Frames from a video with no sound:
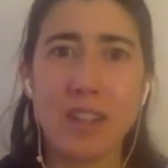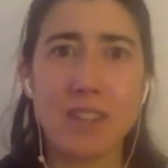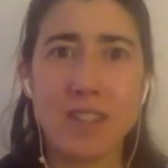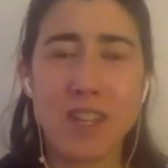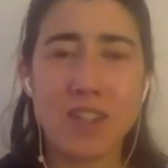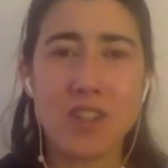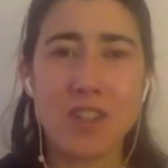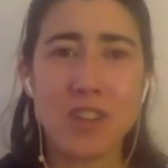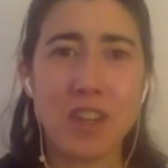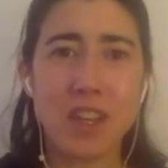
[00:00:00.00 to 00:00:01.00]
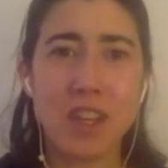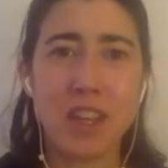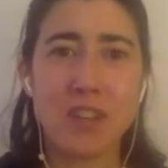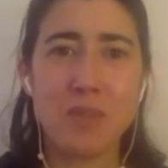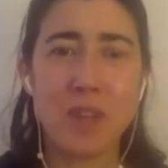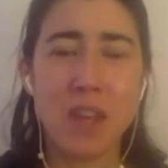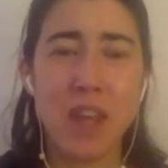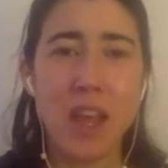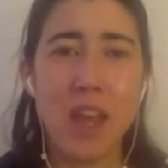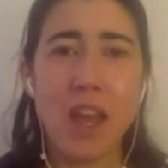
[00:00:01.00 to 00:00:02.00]
tension and engagement,
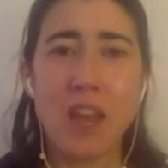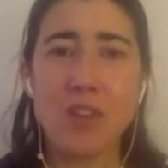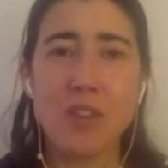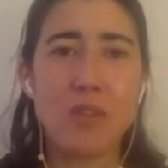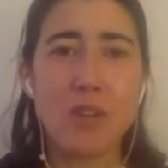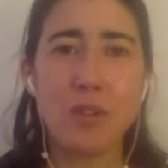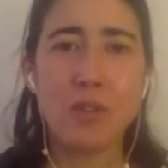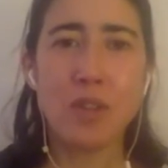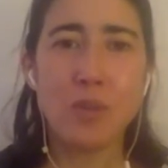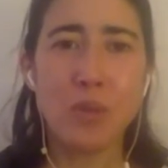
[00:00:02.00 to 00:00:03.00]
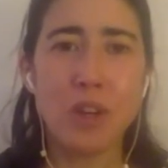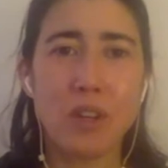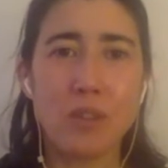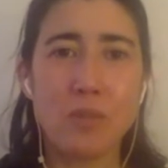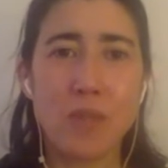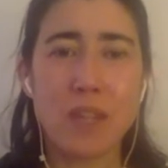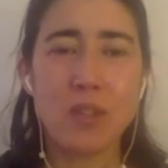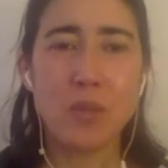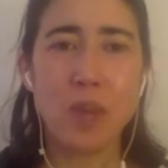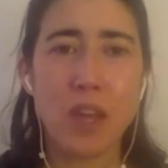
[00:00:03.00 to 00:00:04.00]
and you're the only one who makes
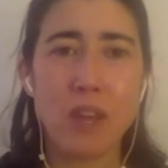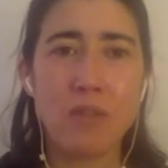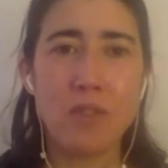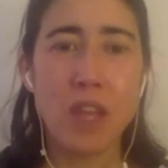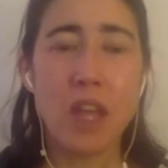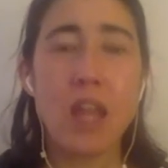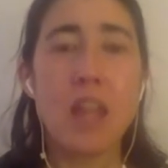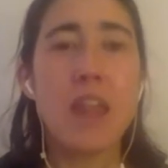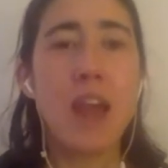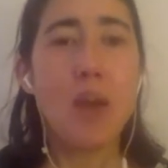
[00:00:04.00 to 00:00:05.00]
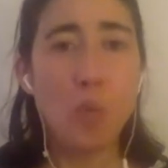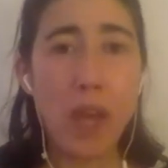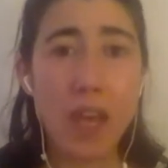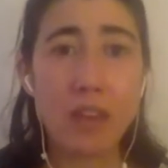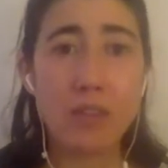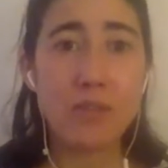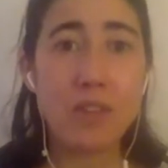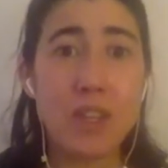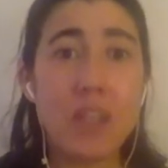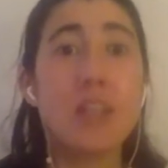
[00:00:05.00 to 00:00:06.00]
a wave. That wave
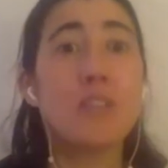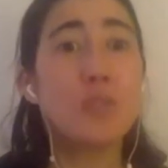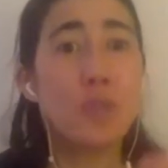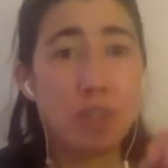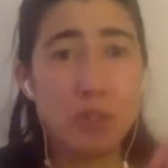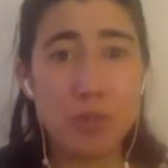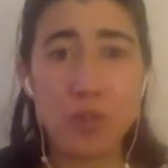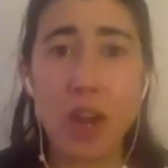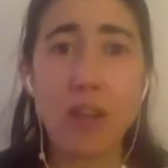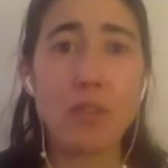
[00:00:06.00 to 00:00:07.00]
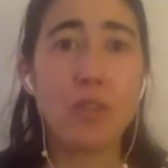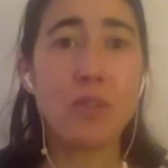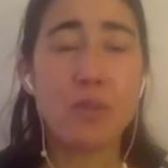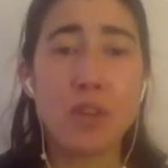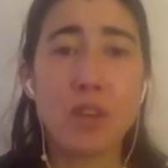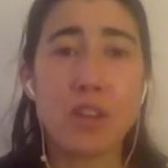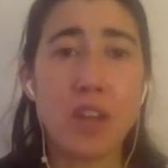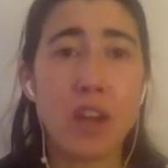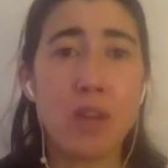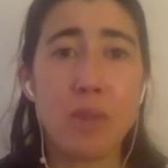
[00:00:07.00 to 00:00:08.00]
is going to travel through the
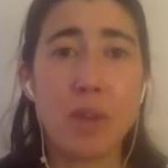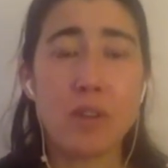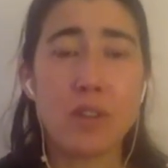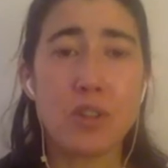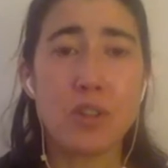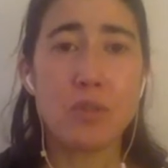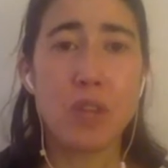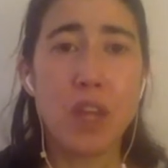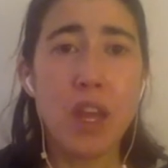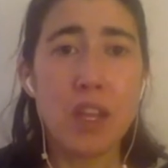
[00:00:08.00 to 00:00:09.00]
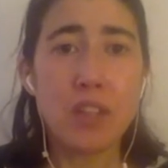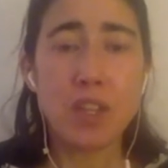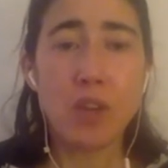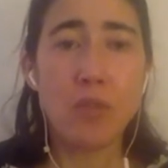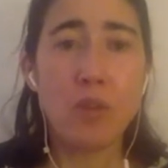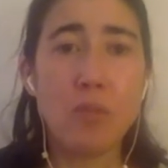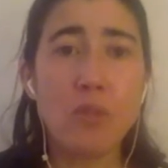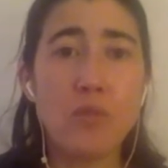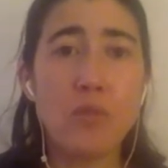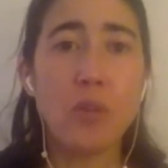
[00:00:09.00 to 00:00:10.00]
entire parachute. It's going to ripple
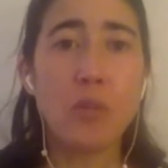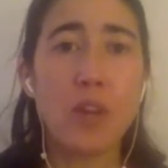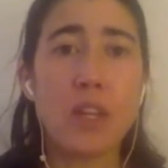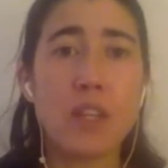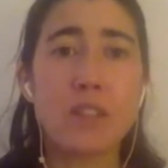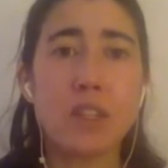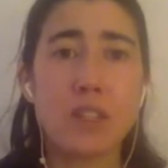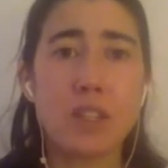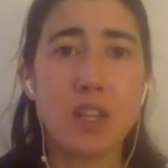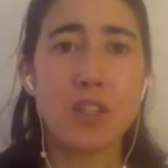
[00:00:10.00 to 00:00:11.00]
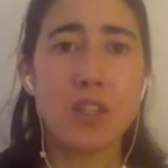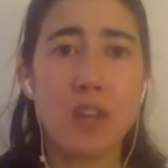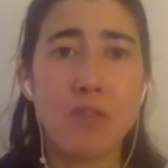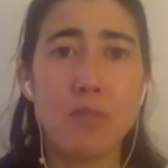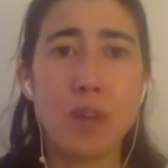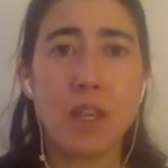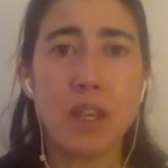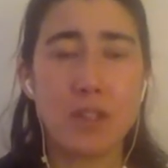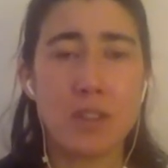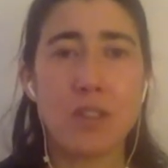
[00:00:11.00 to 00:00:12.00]
forward and it's going to touch everybody
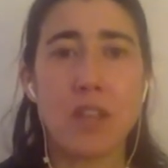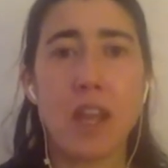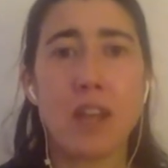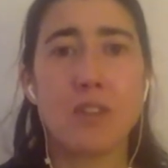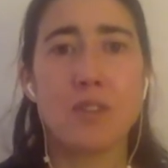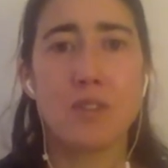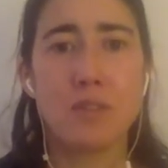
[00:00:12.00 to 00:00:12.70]
else's hands.